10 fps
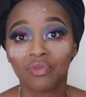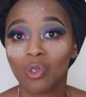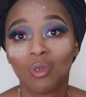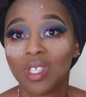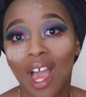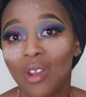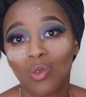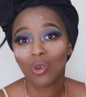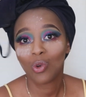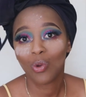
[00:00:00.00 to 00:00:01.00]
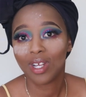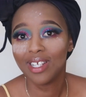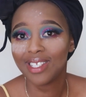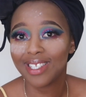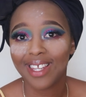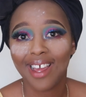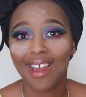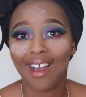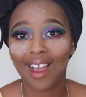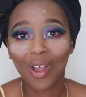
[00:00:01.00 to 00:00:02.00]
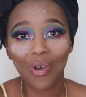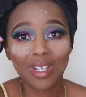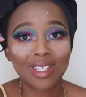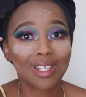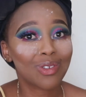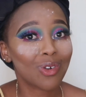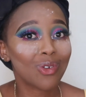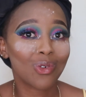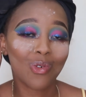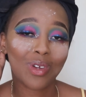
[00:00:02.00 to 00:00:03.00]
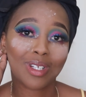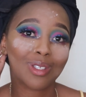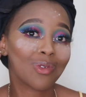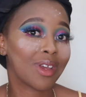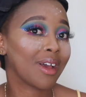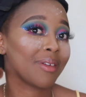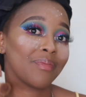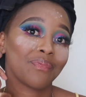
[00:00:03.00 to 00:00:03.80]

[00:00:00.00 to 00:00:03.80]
no sir, I do not know it. I honestly do not know it. So yeah.